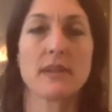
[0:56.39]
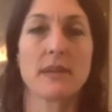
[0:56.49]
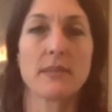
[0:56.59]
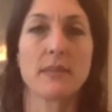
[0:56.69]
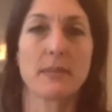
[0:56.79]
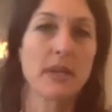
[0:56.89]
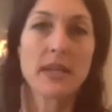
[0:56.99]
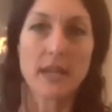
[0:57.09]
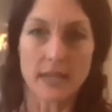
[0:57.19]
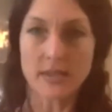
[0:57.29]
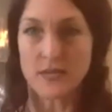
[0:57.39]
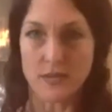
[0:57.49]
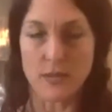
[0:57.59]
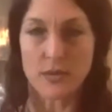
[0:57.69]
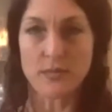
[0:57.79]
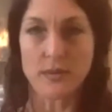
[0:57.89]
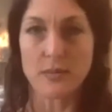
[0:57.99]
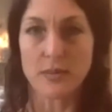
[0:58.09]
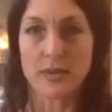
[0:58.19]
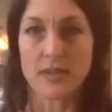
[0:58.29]
I'm going to guess for most
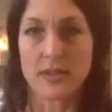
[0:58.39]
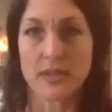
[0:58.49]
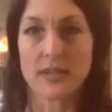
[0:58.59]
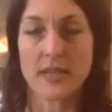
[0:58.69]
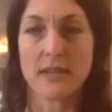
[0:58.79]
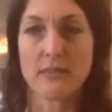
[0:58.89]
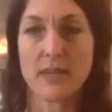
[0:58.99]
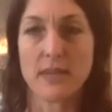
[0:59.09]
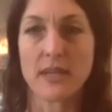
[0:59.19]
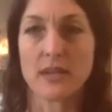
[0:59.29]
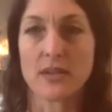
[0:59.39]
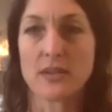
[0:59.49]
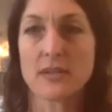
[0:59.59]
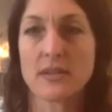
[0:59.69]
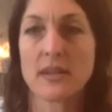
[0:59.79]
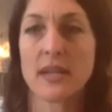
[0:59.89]
people it's going to take many years.